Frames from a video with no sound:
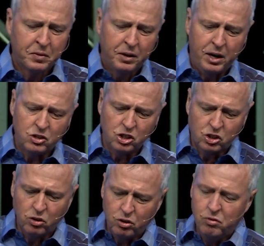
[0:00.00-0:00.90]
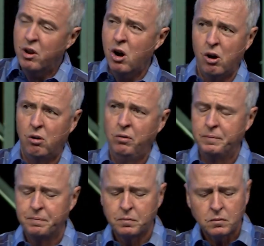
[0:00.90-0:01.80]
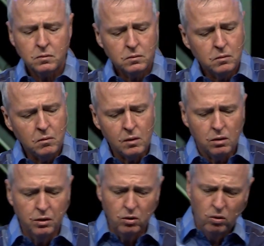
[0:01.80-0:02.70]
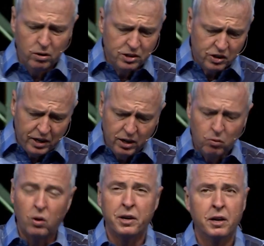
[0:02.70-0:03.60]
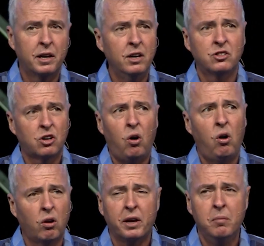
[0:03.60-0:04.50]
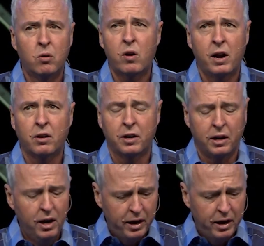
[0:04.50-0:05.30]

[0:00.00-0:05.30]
Now, just so you know, the Lord is equally against all immorality,